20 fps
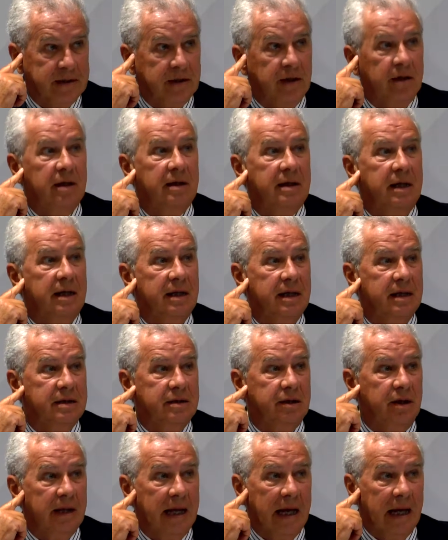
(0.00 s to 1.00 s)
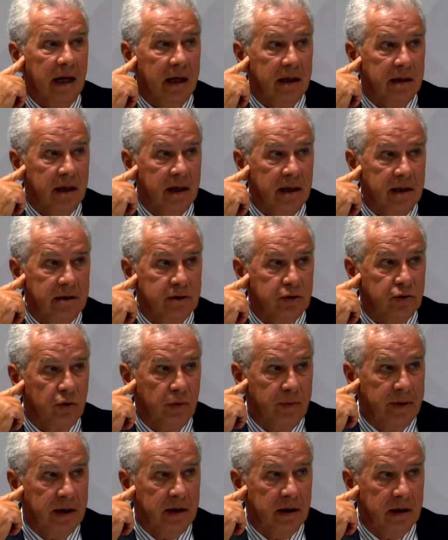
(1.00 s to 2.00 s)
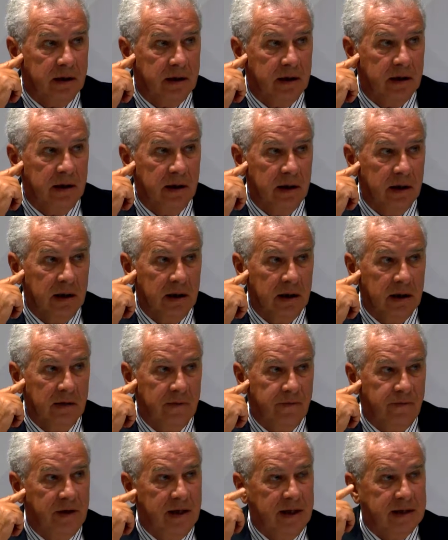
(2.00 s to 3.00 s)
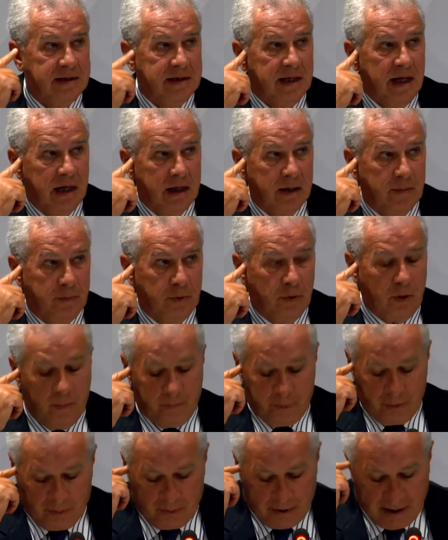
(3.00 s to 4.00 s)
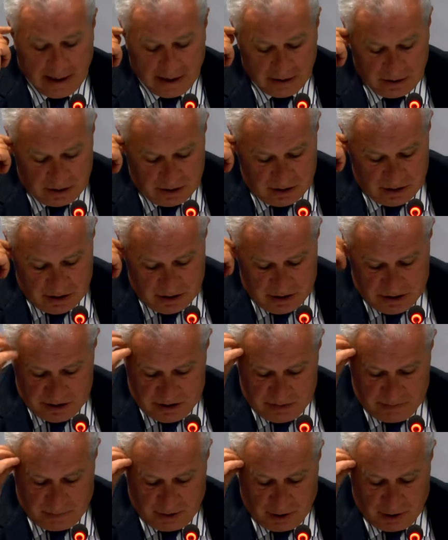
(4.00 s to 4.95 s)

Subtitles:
I've been monitoring international cooperation affairs